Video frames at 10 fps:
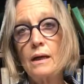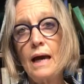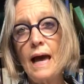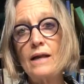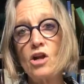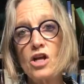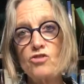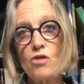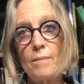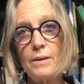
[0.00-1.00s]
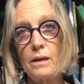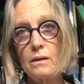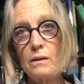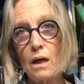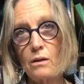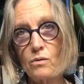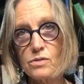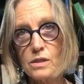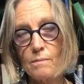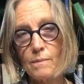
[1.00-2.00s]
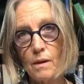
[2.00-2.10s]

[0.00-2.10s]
and not drop it, not lose them.